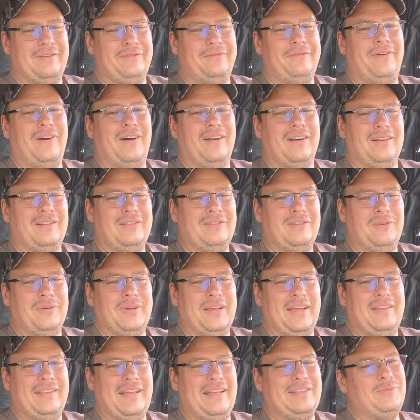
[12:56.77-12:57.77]
fun,
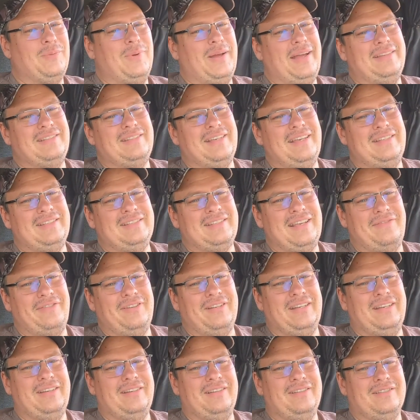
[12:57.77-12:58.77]
okay? That's why I say
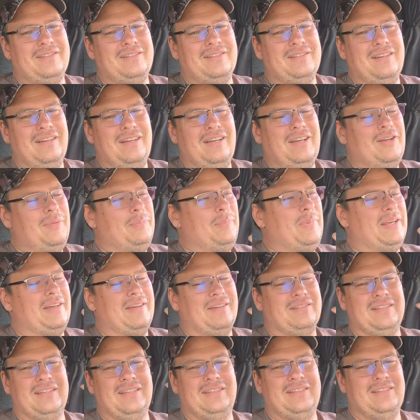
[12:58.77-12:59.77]
70 years,
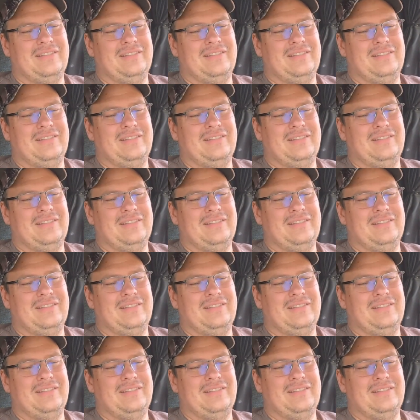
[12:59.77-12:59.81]
because this